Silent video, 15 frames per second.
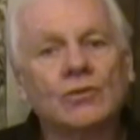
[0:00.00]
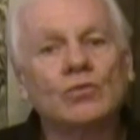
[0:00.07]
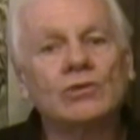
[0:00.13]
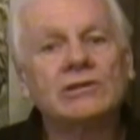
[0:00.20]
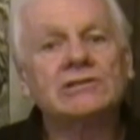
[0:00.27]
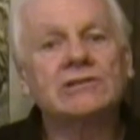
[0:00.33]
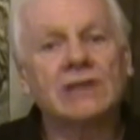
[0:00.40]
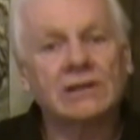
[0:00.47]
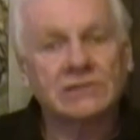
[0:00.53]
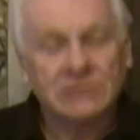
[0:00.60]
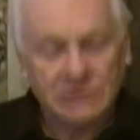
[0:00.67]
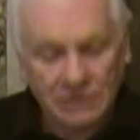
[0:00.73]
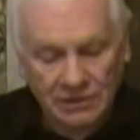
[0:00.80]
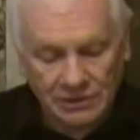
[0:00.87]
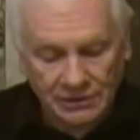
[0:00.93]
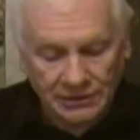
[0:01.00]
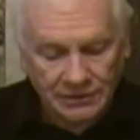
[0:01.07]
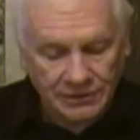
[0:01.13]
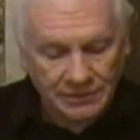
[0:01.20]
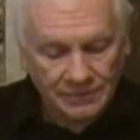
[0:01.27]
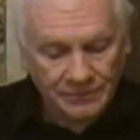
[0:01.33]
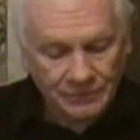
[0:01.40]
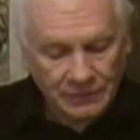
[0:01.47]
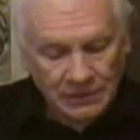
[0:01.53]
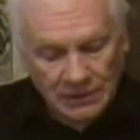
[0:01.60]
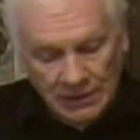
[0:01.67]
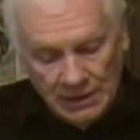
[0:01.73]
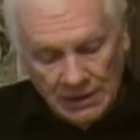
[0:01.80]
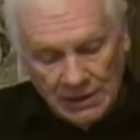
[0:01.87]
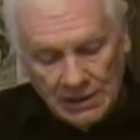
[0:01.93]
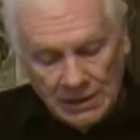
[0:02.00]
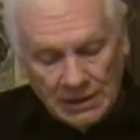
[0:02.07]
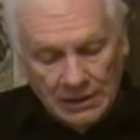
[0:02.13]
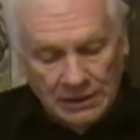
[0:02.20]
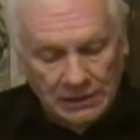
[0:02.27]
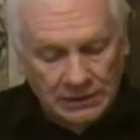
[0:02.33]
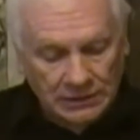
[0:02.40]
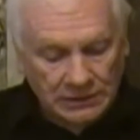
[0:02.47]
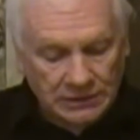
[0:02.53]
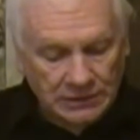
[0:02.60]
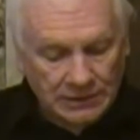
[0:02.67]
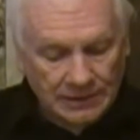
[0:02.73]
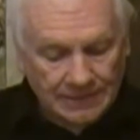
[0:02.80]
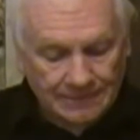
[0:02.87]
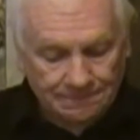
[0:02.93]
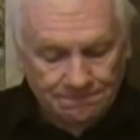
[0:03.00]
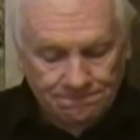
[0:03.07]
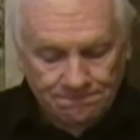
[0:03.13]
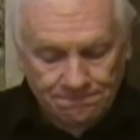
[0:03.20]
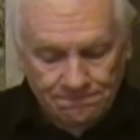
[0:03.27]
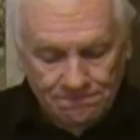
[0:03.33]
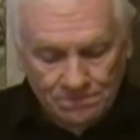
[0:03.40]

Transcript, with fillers: the reset started, and uh,